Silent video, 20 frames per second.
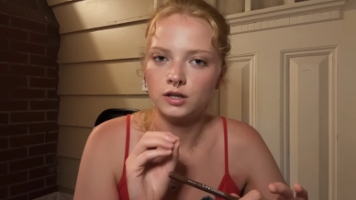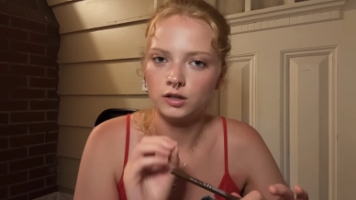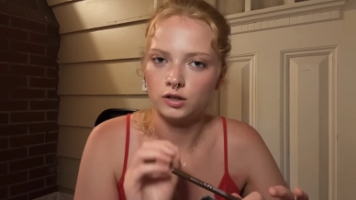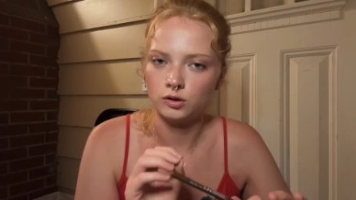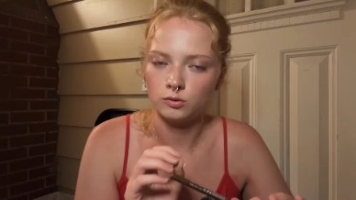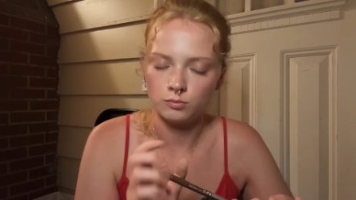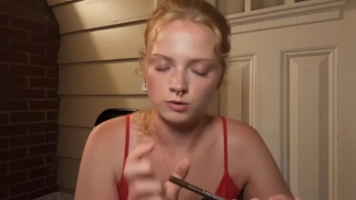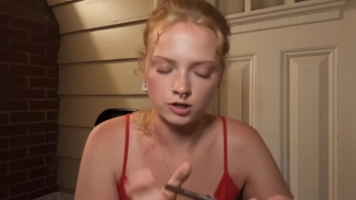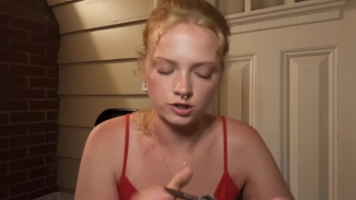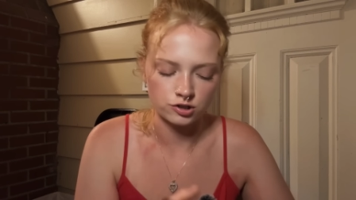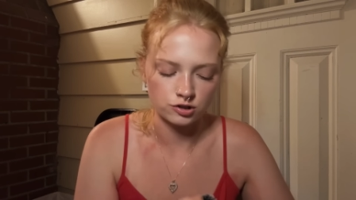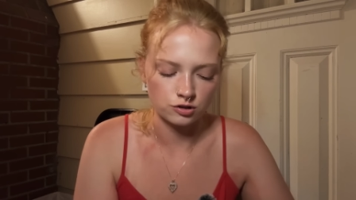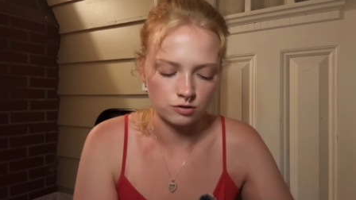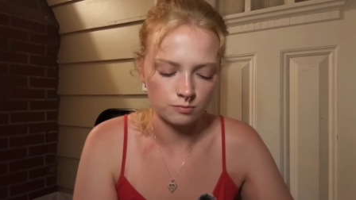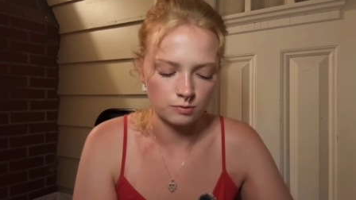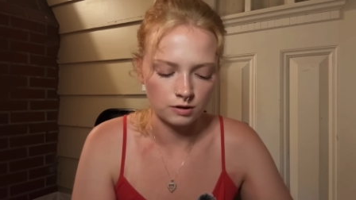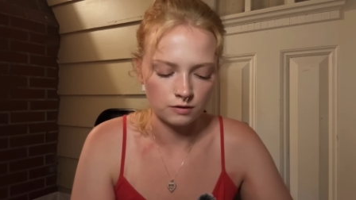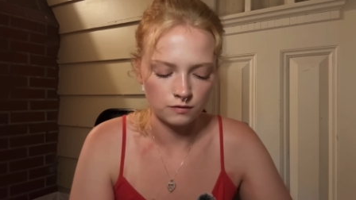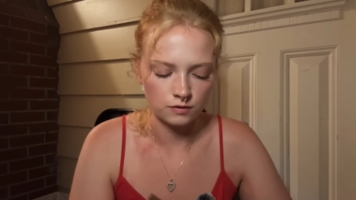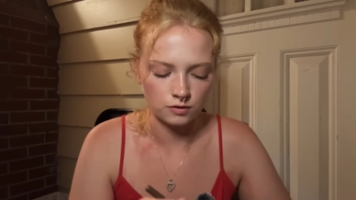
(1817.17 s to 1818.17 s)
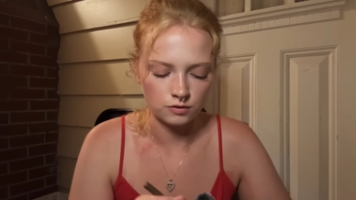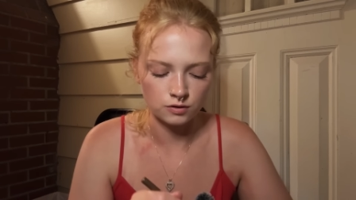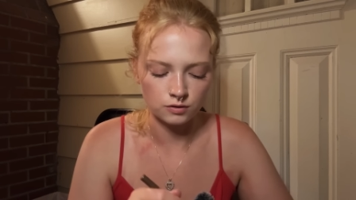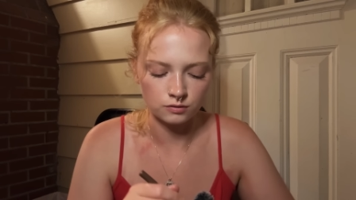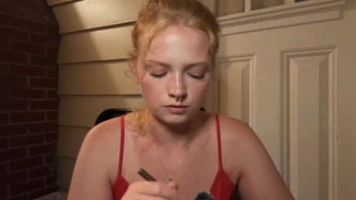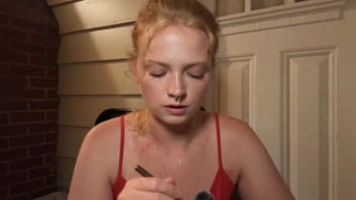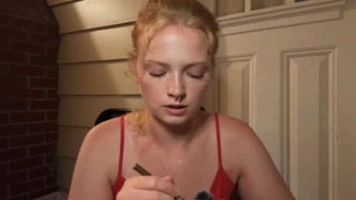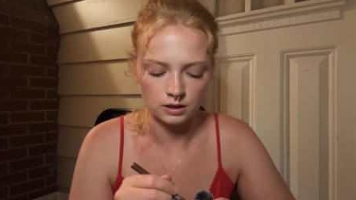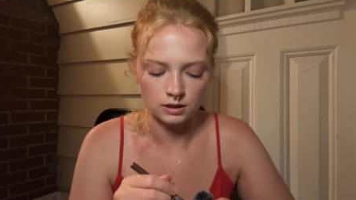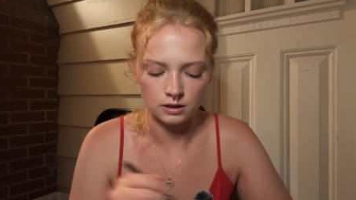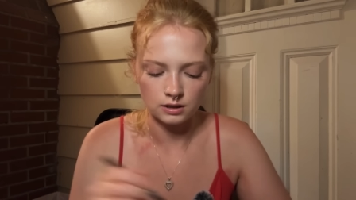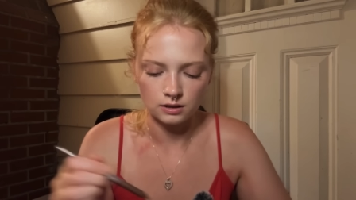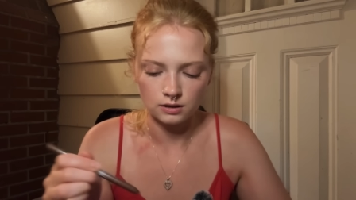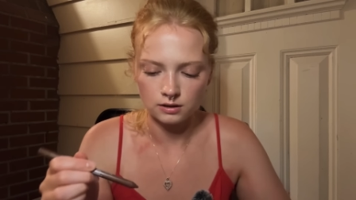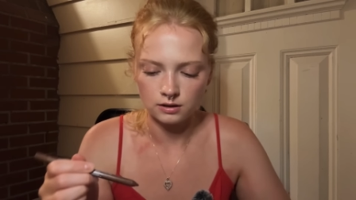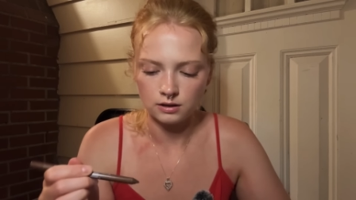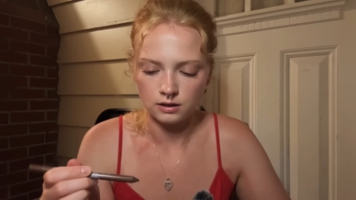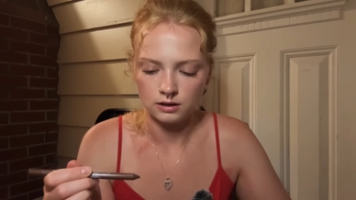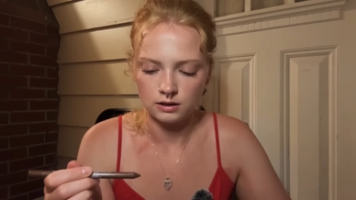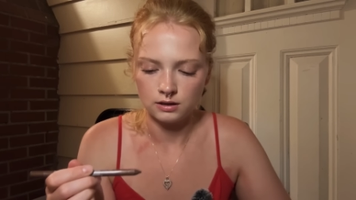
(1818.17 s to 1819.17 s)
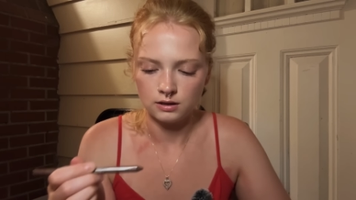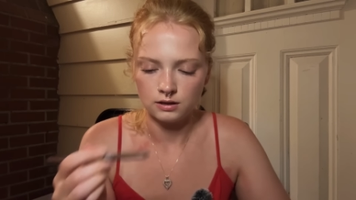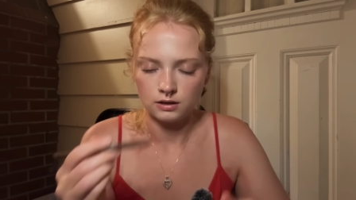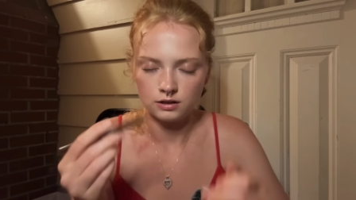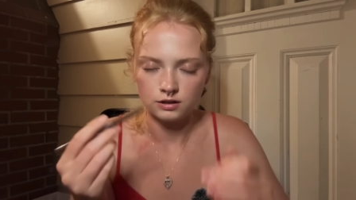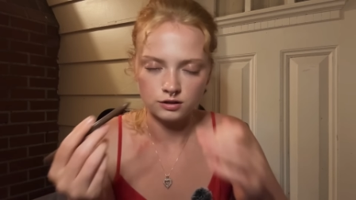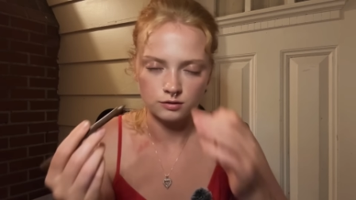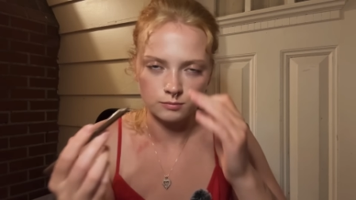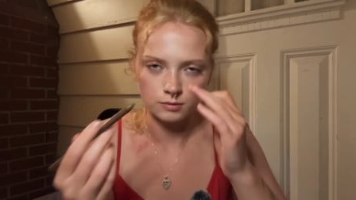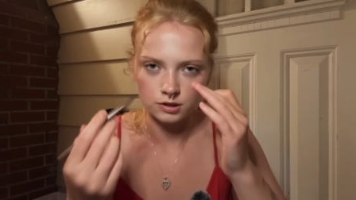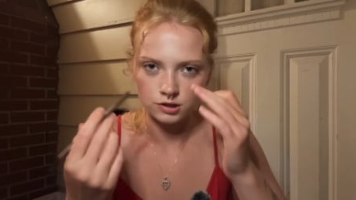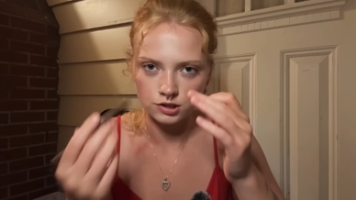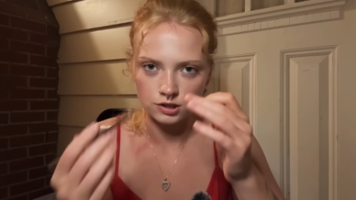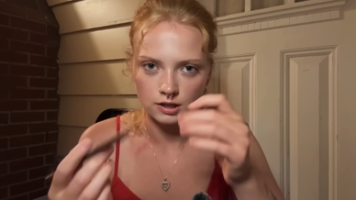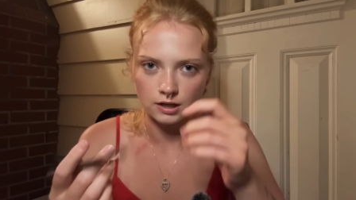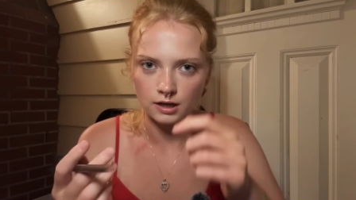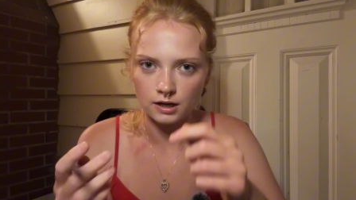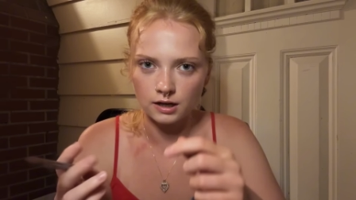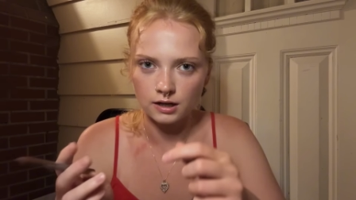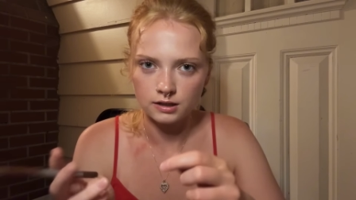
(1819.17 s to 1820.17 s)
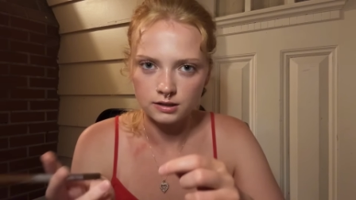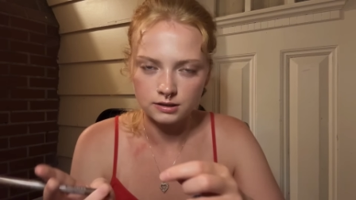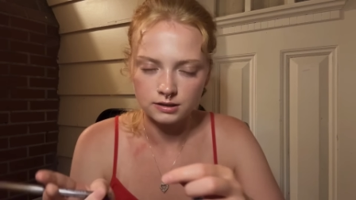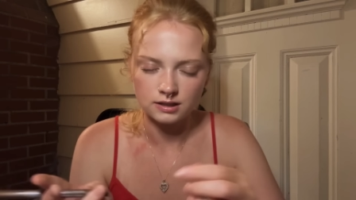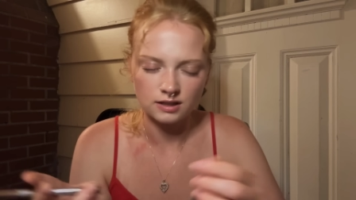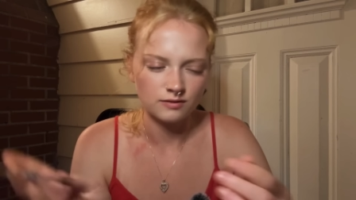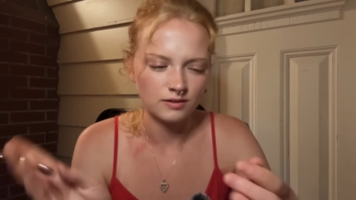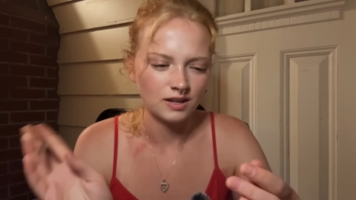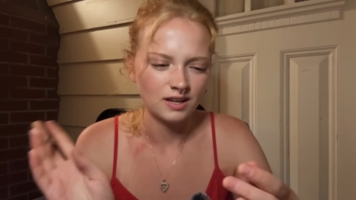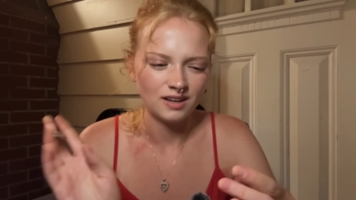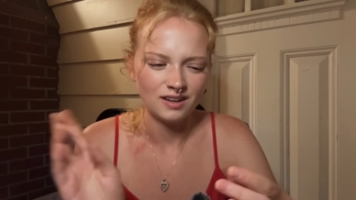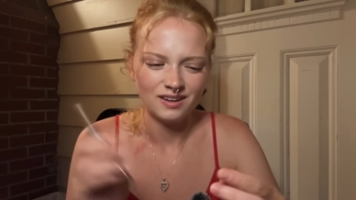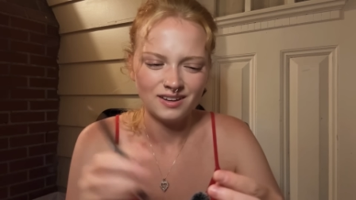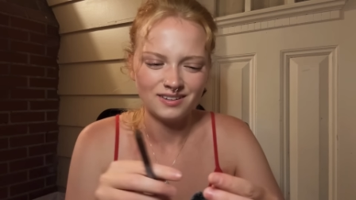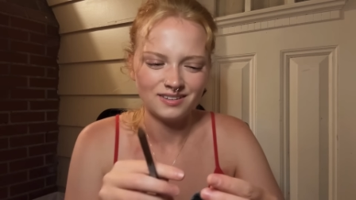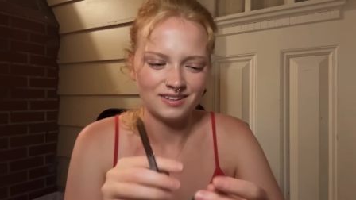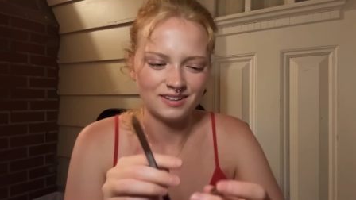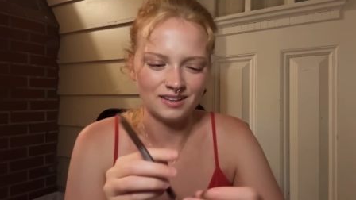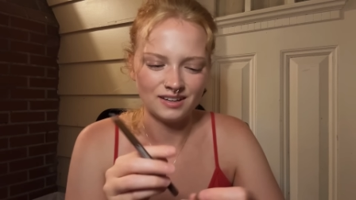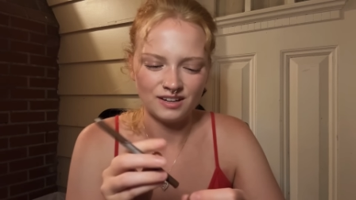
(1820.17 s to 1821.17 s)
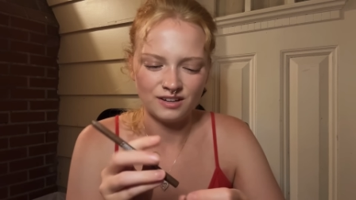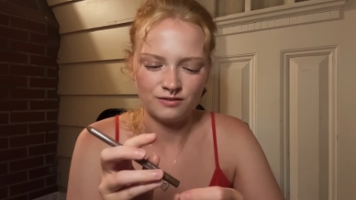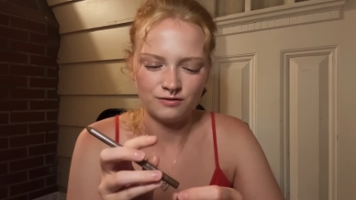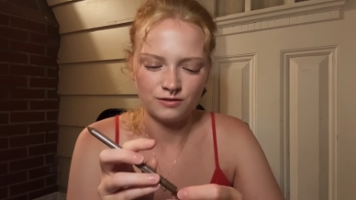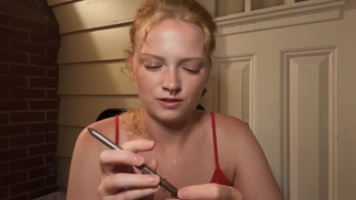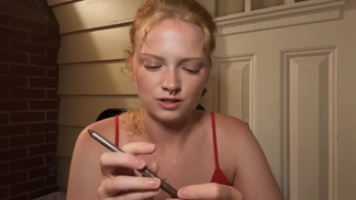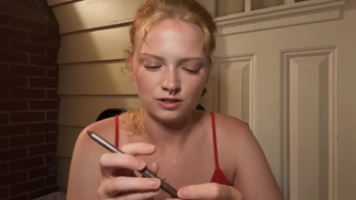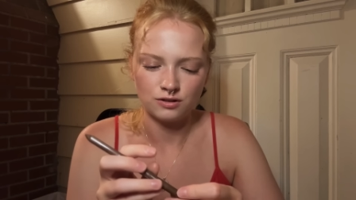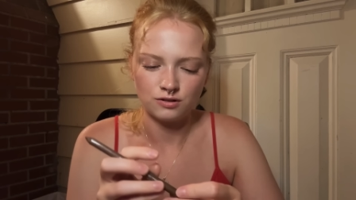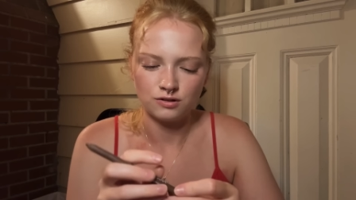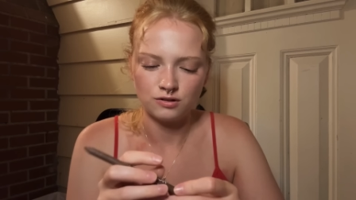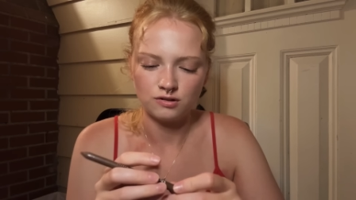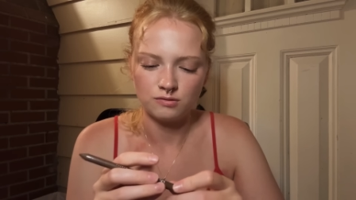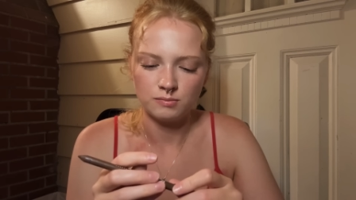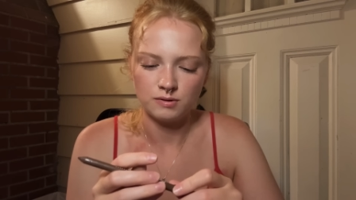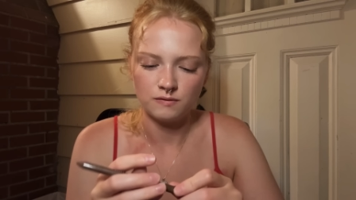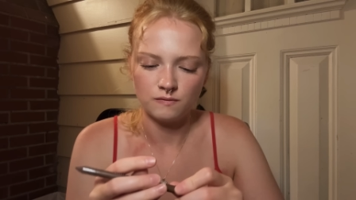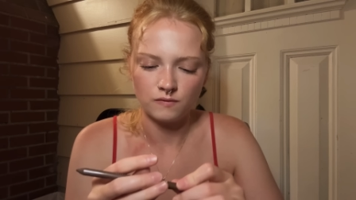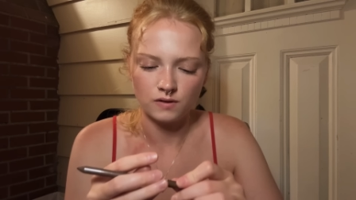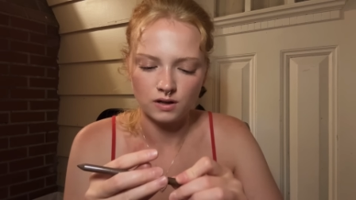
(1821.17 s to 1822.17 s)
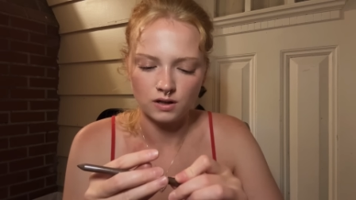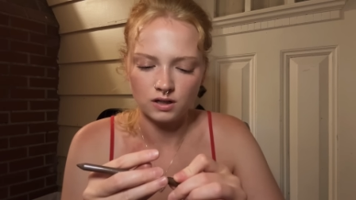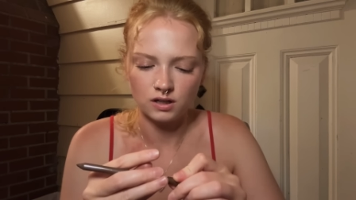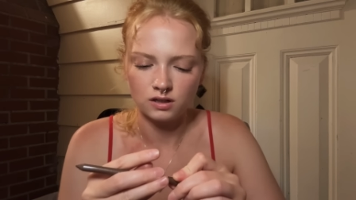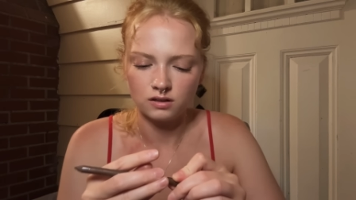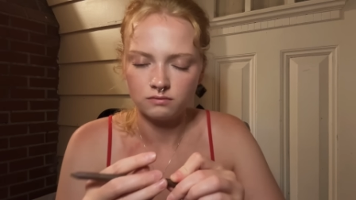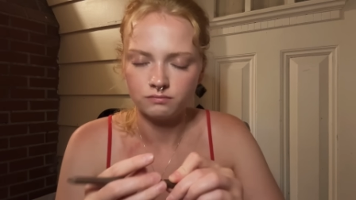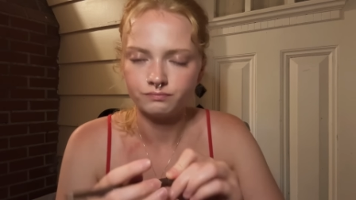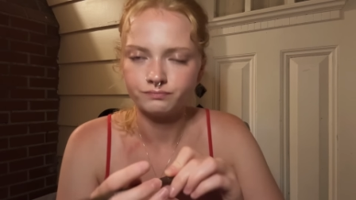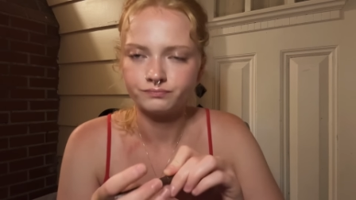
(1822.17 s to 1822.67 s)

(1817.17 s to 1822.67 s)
No pressure, but if you don't like too much of the eye stuff, yeah, I figured you'd be fine.